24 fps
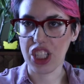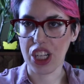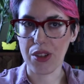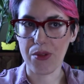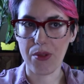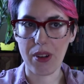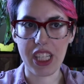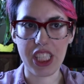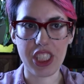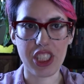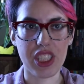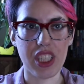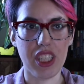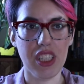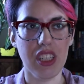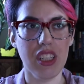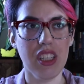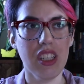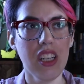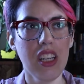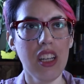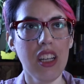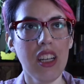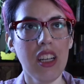
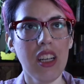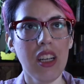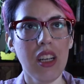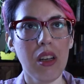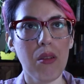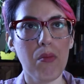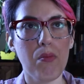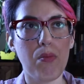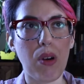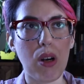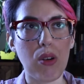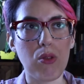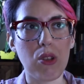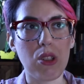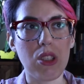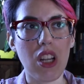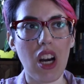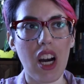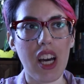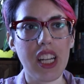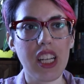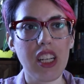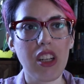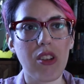generation, but we're
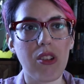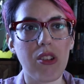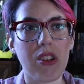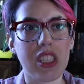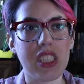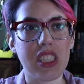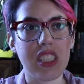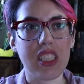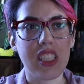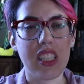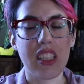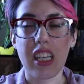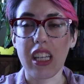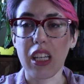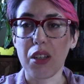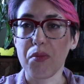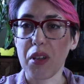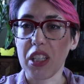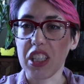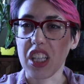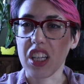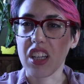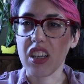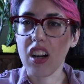not encouraged to think
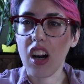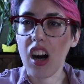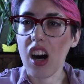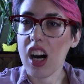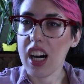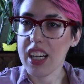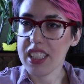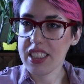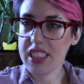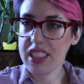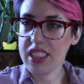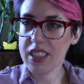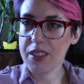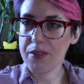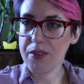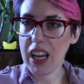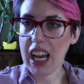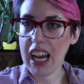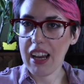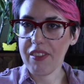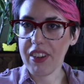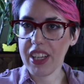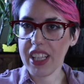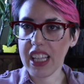about the costs of
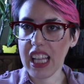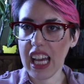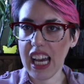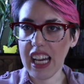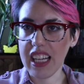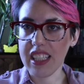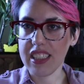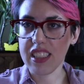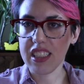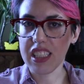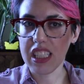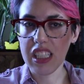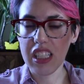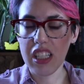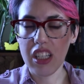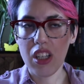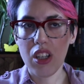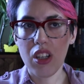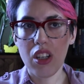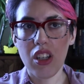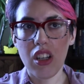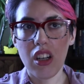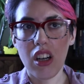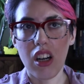having that,
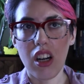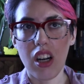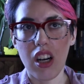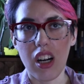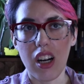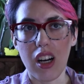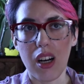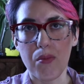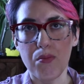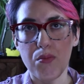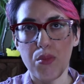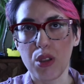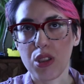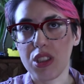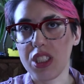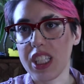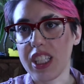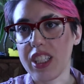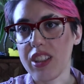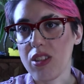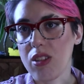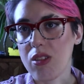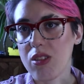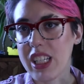um,
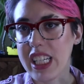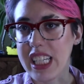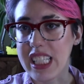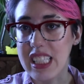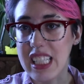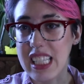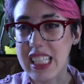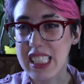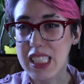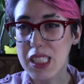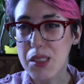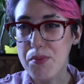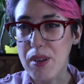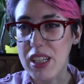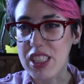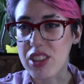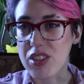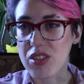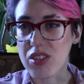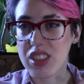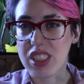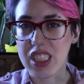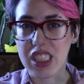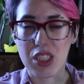particularly in, like,
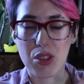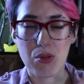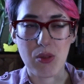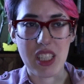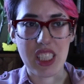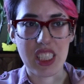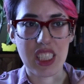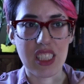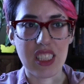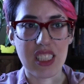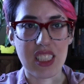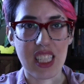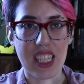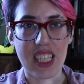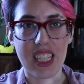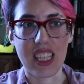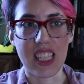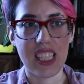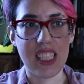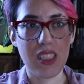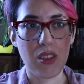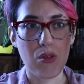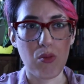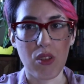special situations like
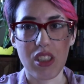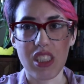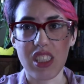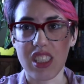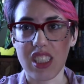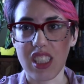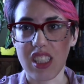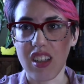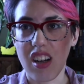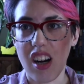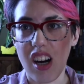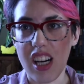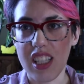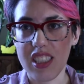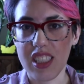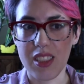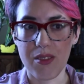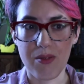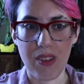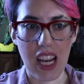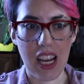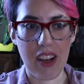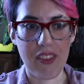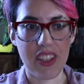this. What is the cost
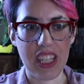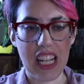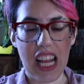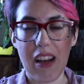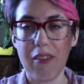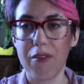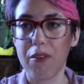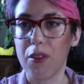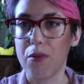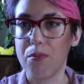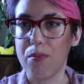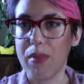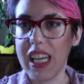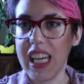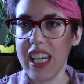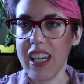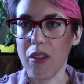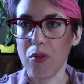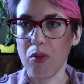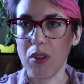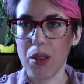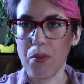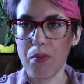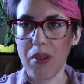of having that? For
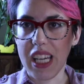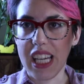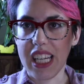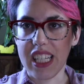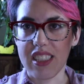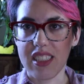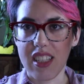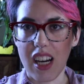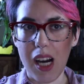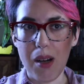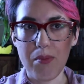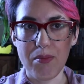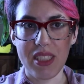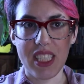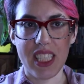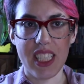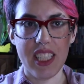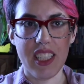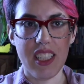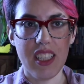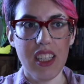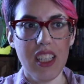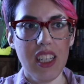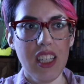me, with being
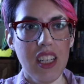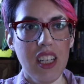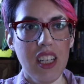adopted,